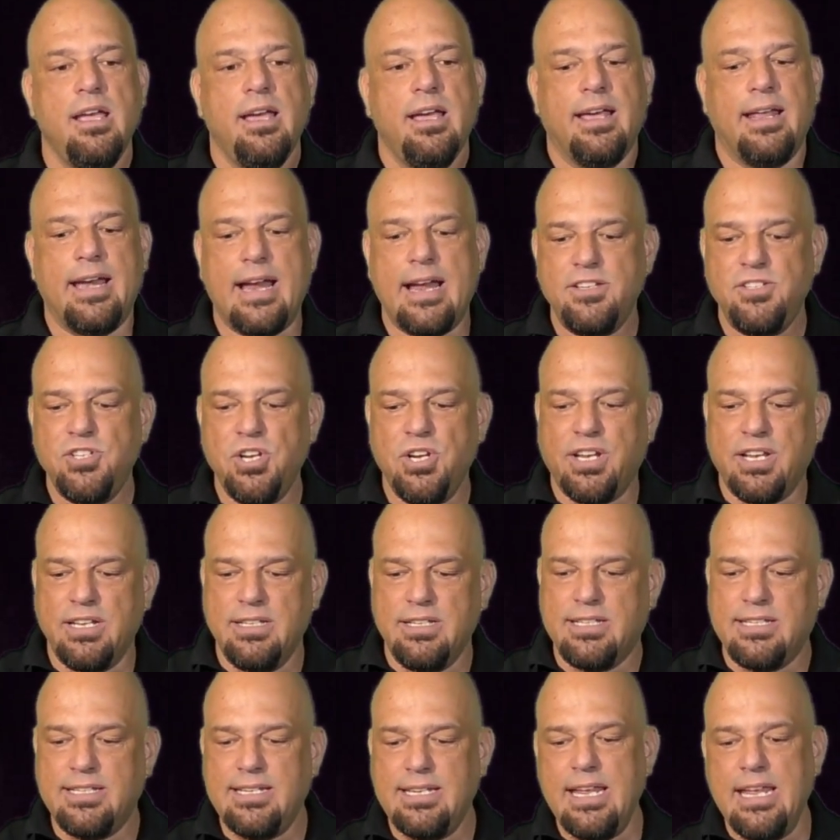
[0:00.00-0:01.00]
And as you can
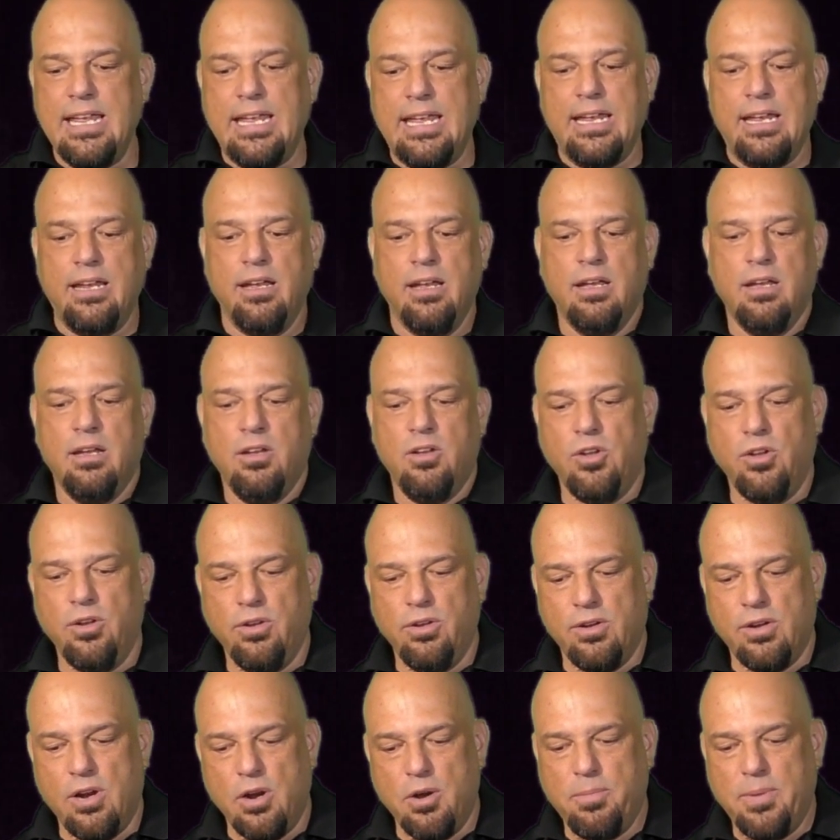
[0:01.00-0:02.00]
see,
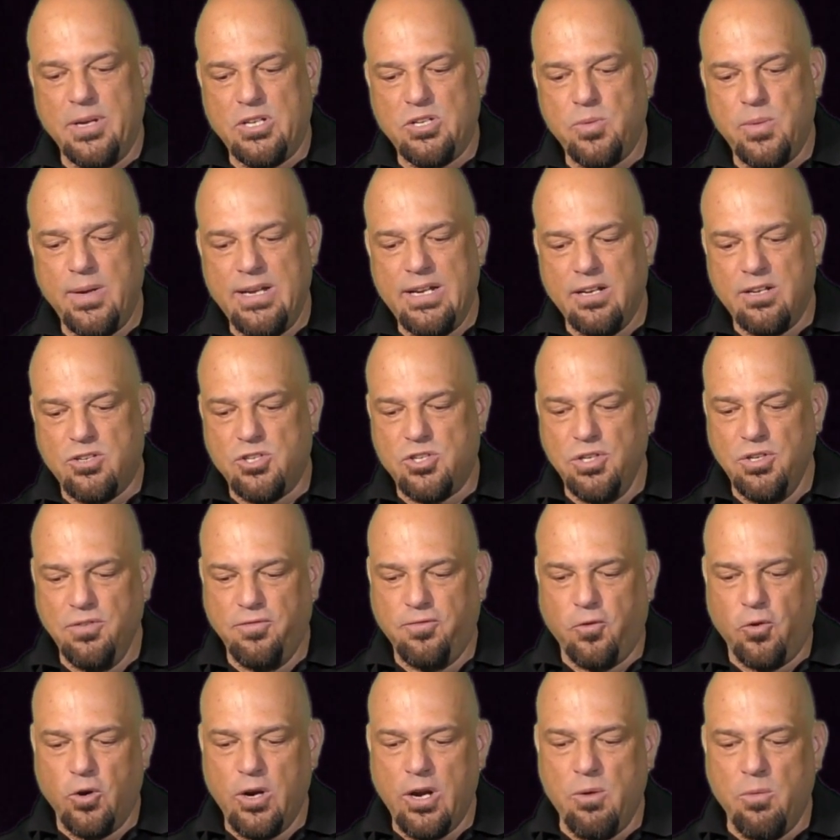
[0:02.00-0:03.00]
you know, between a
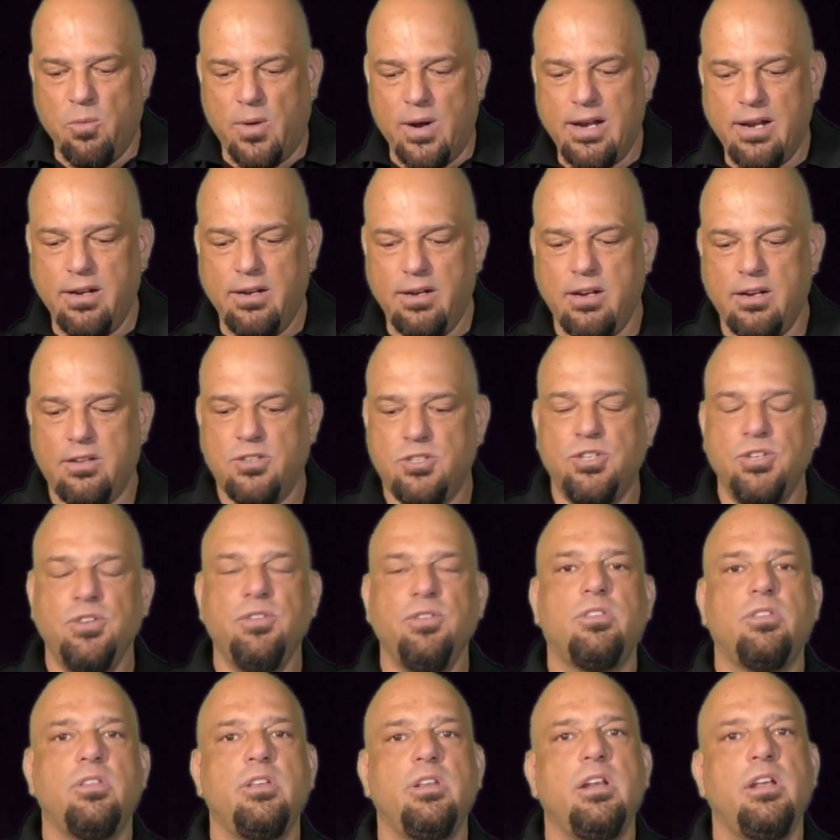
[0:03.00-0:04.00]
241 and a
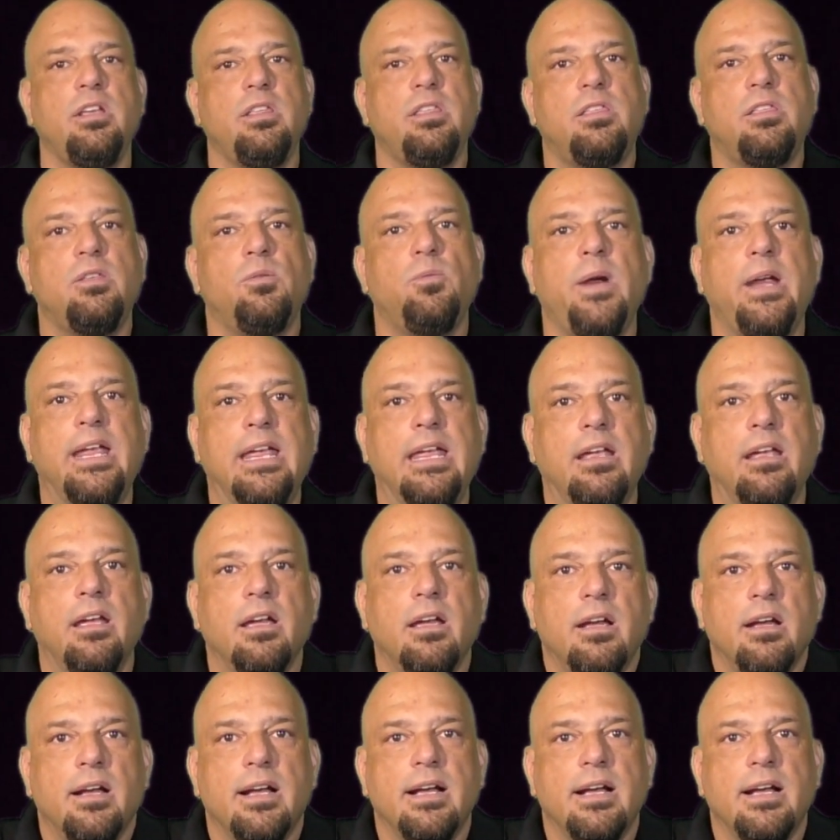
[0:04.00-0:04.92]
233,